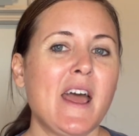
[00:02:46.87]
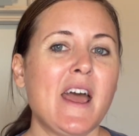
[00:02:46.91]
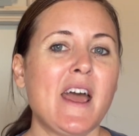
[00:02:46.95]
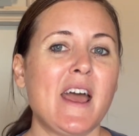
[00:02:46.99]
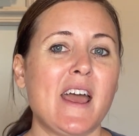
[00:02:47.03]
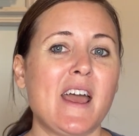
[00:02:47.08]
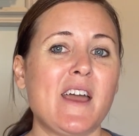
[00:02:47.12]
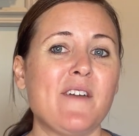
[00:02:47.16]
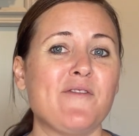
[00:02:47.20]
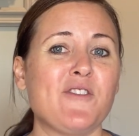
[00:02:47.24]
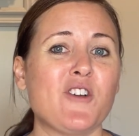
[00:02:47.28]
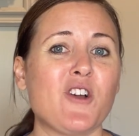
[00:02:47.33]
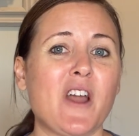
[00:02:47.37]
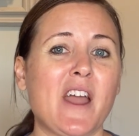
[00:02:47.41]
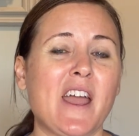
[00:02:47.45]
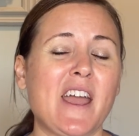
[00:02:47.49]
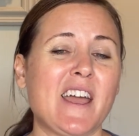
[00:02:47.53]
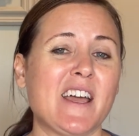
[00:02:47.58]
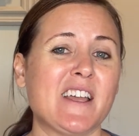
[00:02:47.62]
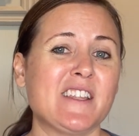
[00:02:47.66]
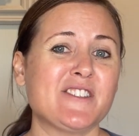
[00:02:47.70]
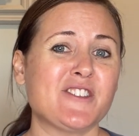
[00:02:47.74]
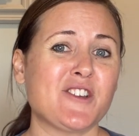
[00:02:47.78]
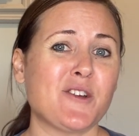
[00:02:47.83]
If your
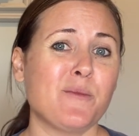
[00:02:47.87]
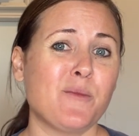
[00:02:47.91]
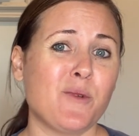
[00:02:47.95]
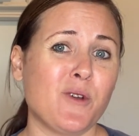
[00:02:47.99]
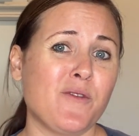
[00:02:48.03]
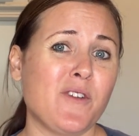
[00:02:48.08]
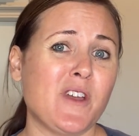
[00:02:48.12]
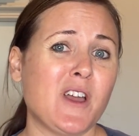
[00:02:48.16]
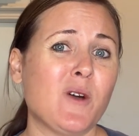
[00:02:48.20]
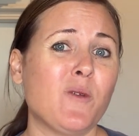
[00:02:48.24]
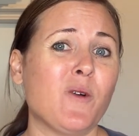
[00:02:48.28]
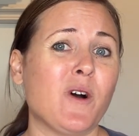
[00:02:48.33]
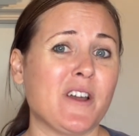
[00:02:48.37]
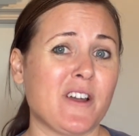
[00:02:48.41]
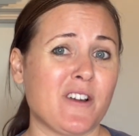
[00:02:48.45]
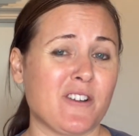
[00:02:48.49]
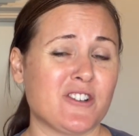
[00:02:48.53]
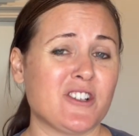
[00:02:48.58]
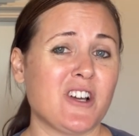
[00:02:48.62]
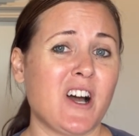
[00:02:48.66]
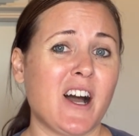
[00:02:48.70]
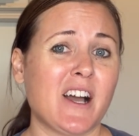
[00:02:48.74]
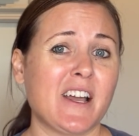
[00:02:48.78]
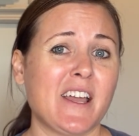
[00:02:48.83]
hands are moving while you're
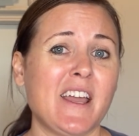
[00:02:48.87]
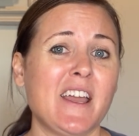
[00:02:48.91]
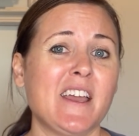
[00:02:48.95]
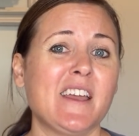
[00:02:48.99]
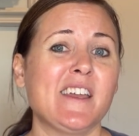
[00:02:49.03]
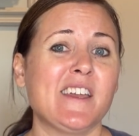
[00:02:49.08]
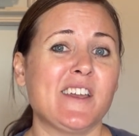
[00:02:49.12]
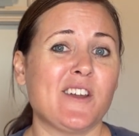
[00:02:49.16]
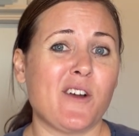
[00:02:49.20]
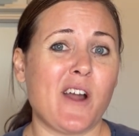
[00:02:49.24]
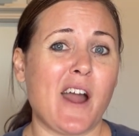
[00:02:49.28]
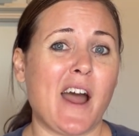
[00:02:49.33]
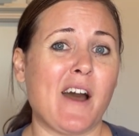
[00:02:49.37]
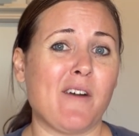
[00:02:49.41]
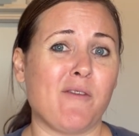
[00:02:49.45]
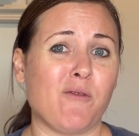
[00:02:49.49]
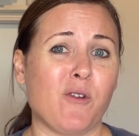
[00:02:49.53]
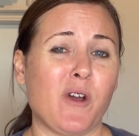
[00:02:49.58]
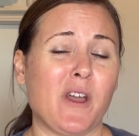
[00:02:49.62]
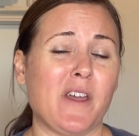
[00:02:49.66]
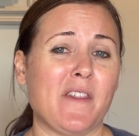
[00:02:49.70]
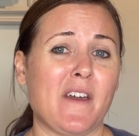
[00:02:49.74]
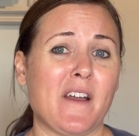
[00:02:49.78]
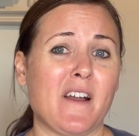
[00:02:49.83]
talking, you're
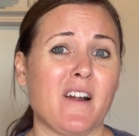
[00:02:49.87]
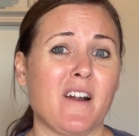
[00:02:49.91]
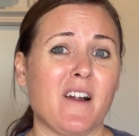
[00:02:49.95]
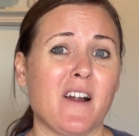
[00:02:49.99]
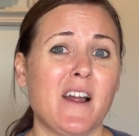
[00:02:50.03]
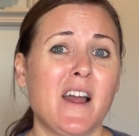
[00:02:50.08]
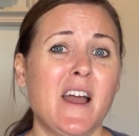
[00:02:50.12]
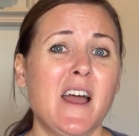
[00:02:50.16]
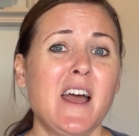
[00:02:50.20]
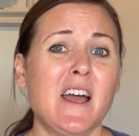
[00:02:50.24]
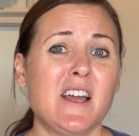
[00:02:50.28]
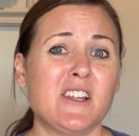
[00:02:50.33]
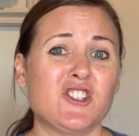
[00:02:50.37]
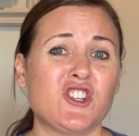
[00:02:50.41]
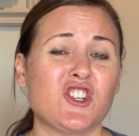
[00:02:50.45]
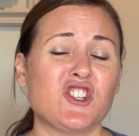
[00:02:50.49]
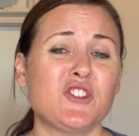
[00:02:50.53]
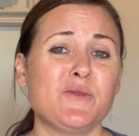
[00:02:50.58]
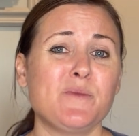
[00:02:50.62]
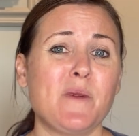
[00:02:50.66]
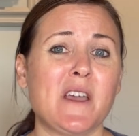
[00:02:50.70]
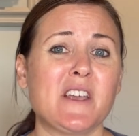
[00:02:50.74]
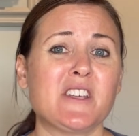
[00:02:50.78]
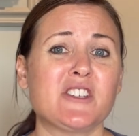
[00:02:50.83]
halfway there.
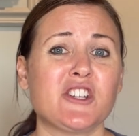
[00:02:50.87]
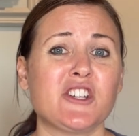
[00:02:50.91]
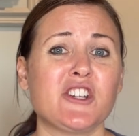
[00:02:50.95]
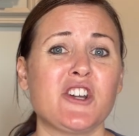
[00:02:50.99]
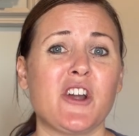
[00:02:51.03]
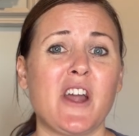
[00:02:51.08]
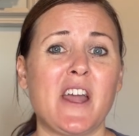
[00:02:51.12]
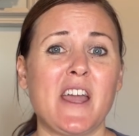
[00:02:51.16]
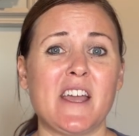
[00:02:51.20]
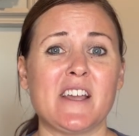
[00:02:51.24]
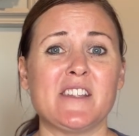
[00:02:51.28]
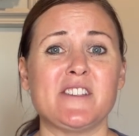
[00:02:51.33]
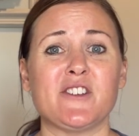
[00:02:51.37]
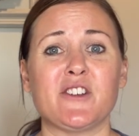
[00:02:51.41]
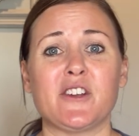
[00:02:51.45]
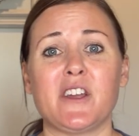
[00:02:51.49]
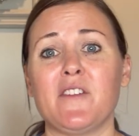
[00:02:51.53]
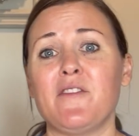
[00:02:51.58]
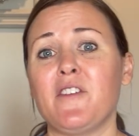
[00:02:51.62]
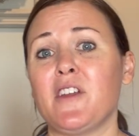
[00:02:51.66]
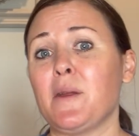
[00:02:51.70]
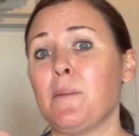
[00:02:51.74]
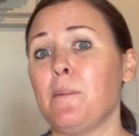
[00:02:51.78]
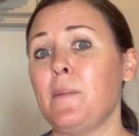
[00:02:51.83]
Just make sure your hands are
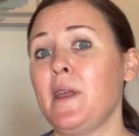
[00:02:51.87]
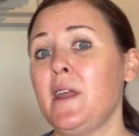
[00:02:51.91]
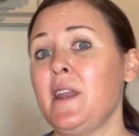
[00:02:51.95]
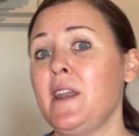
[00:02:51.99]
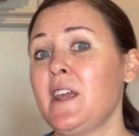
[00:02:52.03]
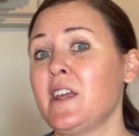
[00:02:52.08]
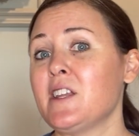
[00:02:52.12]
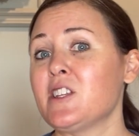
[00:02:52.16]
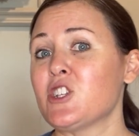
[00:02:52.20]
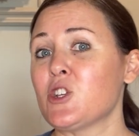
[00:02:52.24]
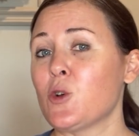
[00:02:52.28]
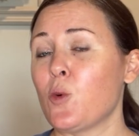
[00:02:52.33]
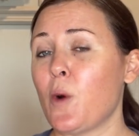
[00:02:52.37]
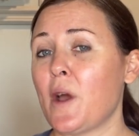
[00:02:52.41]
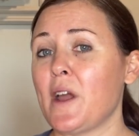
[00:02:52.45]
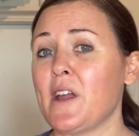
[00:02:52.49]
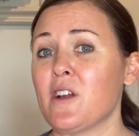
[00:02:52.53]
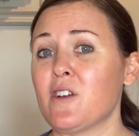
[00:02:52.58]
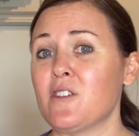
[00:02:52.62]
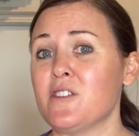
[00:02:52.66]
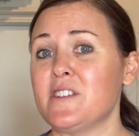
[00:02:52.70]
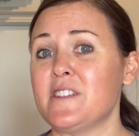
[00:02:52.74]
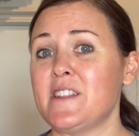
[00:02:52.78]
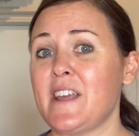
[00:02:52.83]
giving meaning to what
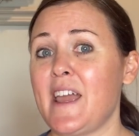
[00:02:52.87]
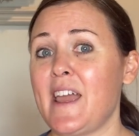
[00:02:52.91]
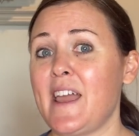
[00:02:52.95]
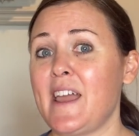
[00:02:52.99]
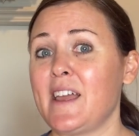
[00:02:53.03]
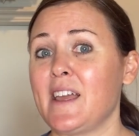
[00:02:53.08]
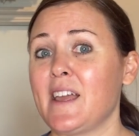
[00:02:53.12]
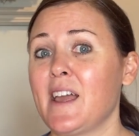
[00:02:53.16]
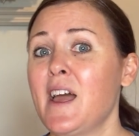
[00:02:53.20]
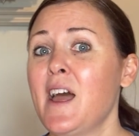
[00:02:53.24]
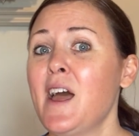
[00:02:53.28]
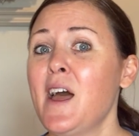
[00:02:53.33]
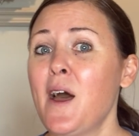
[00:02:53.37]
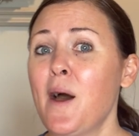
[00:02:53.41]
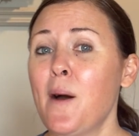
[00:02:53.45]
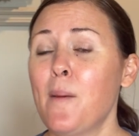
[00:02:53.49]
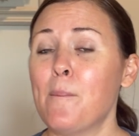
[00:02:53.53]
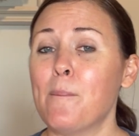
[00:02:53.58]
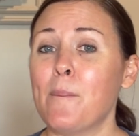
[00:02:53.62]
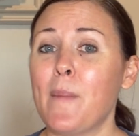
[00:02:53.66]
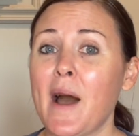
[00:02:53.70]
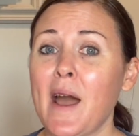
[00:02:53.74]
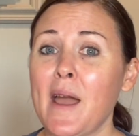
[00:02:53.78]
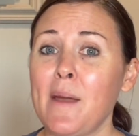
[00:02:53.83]
you're saying.
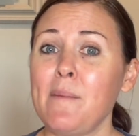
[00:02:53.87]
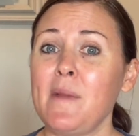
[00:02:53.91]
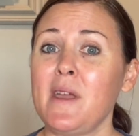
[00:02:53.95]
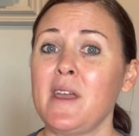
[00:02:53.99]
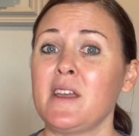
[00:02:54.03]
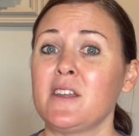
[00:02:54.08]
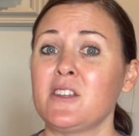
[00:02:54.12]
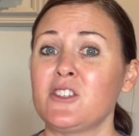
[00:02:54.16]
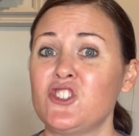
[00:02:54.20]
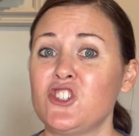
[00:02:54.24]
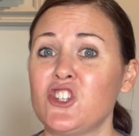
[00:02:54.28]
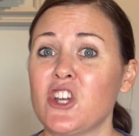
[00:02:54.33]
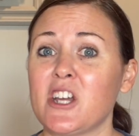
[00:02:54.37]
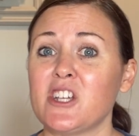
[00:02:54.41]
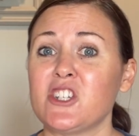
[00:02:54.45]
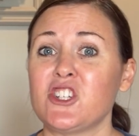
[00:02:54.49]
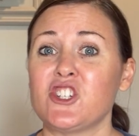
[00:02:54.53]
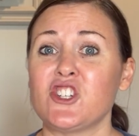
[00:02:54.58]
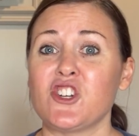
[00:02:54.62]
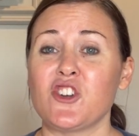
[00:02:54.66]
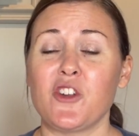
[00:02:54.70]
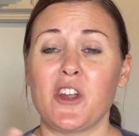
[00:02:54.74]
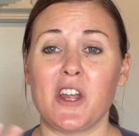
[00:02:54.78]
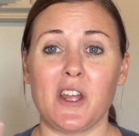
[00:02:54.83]
Miming,
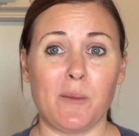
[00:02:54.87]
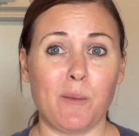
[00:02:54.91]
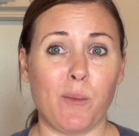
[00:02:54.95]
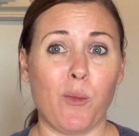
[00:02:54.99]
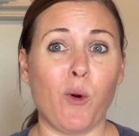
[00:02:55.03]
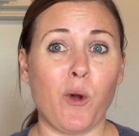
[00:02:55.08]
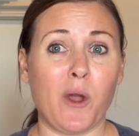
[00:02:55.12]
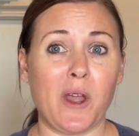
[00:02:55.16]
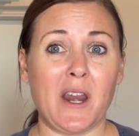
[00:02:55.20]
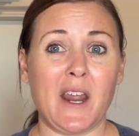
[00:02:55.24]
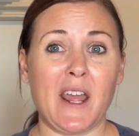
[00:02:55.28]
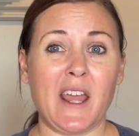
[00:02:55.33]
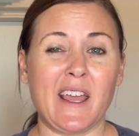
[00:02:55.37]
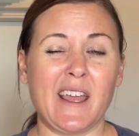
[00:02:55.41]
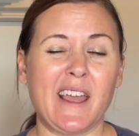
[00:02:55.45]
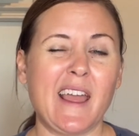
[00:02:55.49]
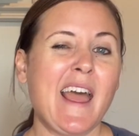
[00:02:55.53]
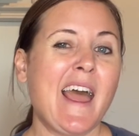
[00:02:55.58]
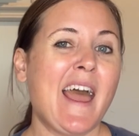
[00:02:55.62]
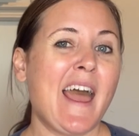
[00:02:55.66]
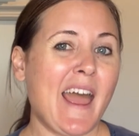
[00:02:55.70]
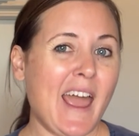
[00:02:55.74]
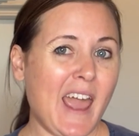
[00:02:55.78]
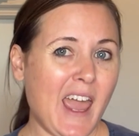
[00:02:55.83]
gesturing, pointing.
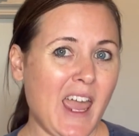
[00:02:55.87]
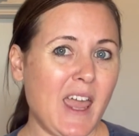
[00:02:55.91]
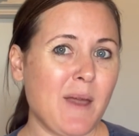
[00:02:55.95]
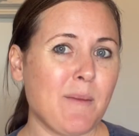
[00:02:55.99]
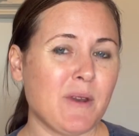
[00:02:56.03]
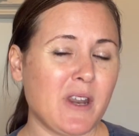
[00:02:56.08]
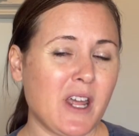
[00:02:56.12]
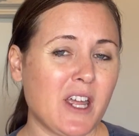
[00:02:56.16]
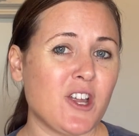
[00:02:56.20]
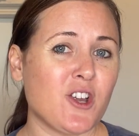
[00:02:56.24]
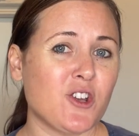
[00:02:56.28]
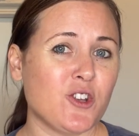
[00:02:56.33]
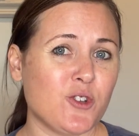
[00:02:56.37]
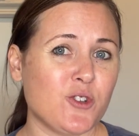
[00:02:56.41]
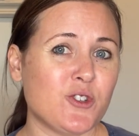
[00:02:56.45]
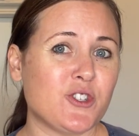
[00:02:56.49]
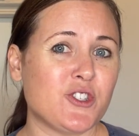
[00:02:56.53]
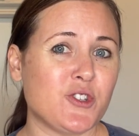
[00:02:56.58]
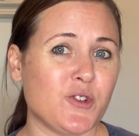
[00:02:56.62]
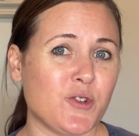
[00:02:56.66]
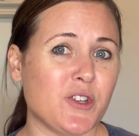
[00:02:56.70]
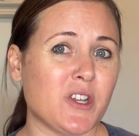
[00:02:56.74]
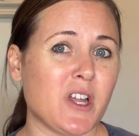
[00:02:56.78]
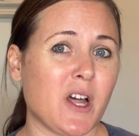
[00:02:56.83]
Aim it at your new
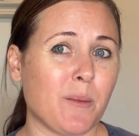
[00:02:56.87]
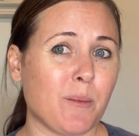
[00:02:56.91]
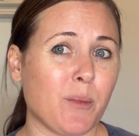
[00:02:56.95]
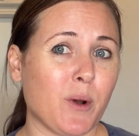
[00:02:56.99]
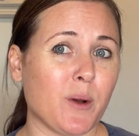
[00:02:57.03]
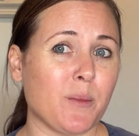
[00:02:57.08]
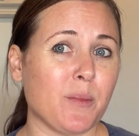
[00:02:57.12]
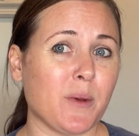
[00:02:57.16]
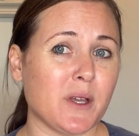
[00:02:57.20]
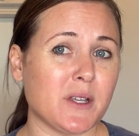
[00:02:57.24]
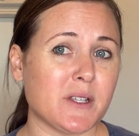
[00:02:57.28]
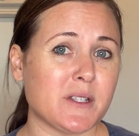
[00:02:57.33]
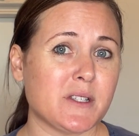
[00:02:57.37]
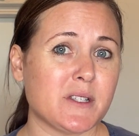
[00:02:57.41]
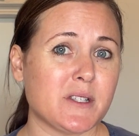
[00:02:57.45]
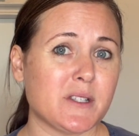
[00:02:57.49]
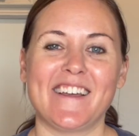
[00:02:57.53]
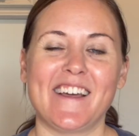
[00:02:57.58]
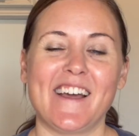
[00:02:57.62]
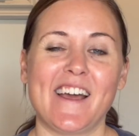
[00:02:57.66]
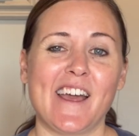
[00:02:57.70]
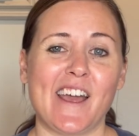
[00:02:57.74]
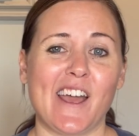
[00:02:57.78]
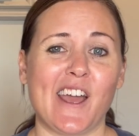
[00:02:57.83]
student on purpose.
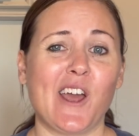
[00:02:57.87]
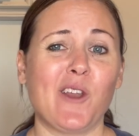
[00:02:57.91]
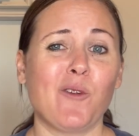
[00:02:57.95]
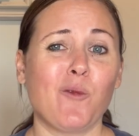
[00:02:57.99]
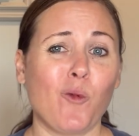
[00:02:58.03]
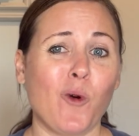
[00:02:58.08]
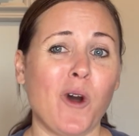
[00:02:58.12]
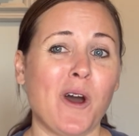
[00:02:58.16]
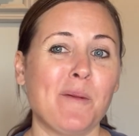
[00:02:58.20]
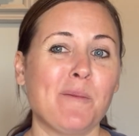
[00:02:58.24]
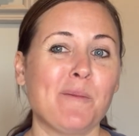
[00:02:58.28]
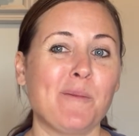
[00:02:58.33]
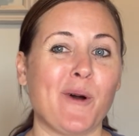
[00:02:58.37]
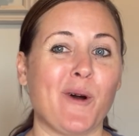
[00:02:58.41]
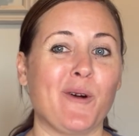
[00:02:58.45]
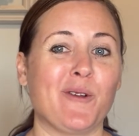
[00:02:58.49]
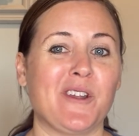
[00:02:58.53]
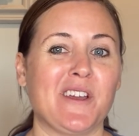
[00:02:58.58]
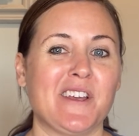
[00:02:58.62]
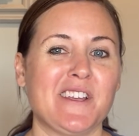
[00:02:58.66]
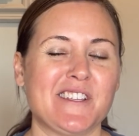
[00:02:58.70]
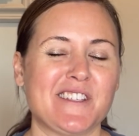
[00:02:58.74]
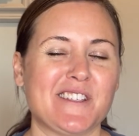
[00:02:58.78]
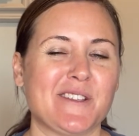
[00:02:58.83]
And one
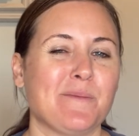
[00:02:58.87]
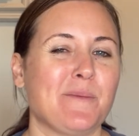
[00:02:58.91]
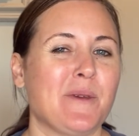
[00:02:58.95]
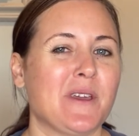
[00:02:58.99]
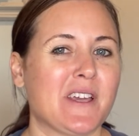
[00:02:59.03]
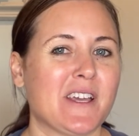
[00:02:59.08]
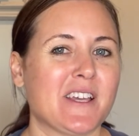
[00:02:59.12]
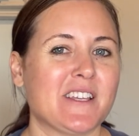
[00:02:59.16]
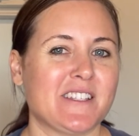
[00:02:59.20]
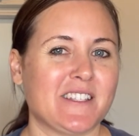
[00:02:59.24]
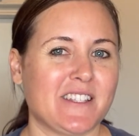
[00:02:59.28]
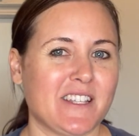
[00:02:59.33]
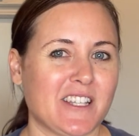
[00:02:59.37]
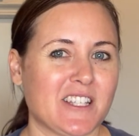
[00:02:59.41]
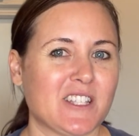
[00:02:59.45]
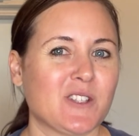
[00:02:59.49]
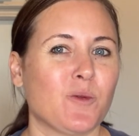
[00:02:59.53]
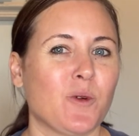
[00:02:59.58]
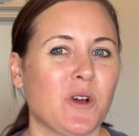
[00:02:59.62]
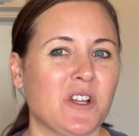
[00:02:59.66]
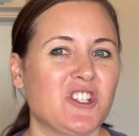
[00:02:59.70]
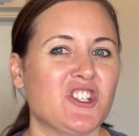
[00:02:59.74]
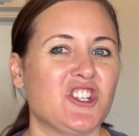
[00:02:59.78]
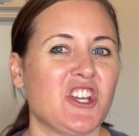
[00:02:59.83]
bonus, because this
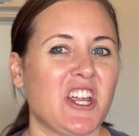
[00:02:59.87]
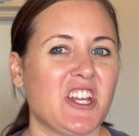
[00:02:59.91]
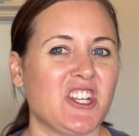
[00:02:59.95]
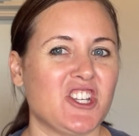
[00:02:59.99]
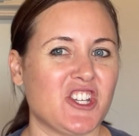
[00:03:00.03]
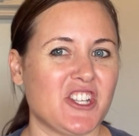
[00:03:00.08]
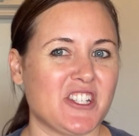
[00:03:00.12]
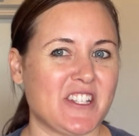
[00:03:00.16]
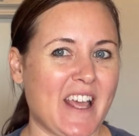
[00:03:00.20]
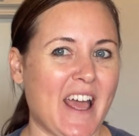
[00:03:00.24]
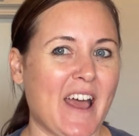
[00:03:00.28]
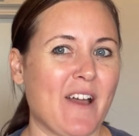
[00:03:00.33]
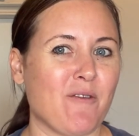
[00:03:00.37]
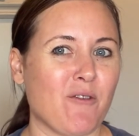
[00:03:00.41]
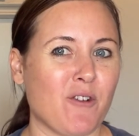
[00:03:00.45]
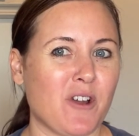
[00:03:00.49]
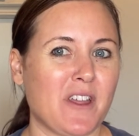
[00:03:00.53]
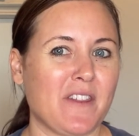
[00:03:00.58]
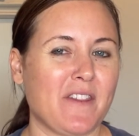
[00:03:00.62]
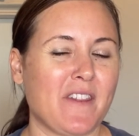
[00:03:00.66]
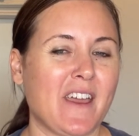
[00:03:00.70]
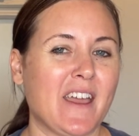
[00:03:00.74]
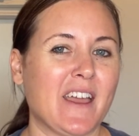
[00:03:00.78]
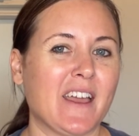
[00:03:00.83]
one changes
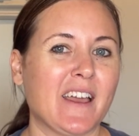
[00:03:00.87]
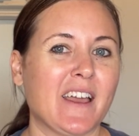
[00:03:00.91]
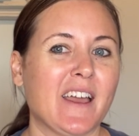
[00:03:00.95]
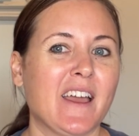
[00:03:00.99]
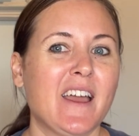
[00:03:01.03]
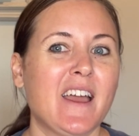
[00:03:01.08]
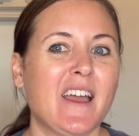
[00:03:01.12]
everything.